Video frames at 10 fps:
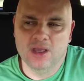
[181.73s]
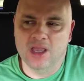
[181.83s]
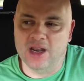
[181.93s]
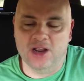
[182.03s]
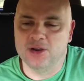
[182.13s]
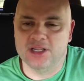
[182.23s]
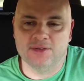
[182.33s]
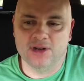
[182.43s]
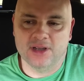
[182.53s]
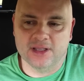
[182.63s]
and I couldn't
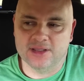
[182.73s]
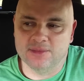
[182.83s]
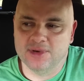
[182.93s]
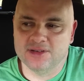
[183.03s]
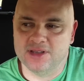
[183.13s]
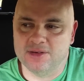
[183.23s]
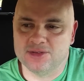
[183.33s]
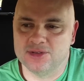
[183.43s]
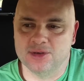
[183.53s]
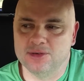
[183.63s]
even look at them because I
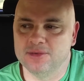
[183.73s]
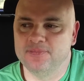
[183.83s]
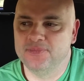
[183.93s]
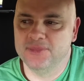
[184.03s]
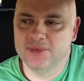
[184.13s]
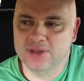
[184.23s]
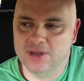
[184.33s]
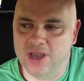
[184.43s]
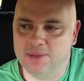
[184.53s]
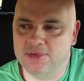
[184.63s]
was so
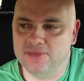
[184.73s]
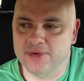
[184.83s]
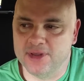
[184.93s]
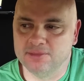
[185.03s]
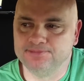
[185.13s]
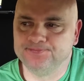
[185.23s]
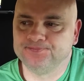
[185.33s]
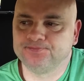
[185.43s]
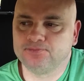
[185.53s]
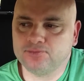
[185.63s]
happy for them,
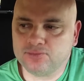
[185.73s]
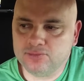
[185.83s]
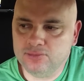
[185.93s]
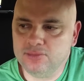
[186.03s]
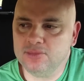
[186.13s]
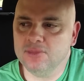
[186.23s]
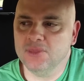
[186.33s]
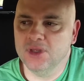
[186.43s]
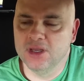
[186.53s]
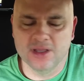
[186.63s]

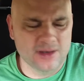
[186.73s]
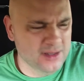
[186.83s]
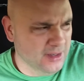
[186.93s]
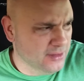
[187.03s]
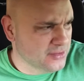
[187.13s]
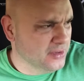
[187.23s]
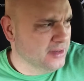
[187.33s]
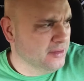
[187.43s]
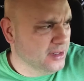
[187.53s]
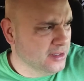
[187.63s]
and uh, it was
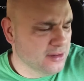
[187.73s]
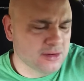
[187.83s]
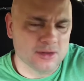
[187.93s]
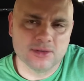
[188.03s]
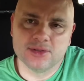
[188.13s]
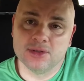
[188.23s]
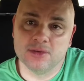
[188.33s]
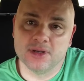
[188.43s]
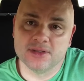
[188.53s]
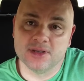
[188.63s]
really really cool
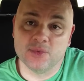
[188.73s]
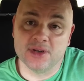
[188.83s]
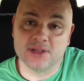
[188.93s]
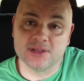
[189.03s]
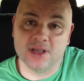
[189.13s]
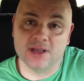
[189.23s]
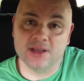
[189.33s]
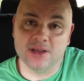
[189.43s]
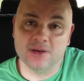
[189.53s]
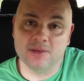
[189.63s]
to uh, to witness that,
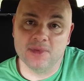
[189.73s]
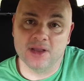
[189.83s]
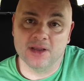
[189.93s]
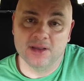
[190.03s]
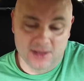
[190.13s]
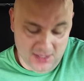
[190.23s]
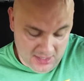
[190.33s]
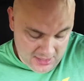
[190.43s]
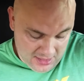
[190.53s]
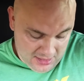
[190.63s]
you know, and, and,
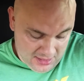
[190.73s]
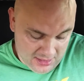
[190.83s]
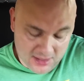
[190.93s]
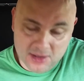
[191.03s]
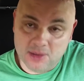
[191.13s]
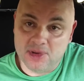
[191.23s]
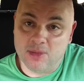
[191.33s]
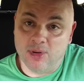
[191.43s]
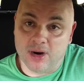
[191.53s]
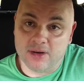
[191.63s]
you know be
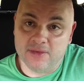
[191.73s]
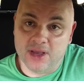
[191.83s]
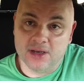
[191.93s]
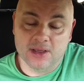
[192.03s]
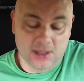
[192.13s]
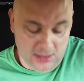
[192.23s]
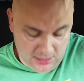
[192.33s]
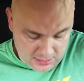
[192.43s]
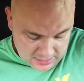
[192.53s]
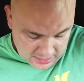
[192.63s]
a part of that, and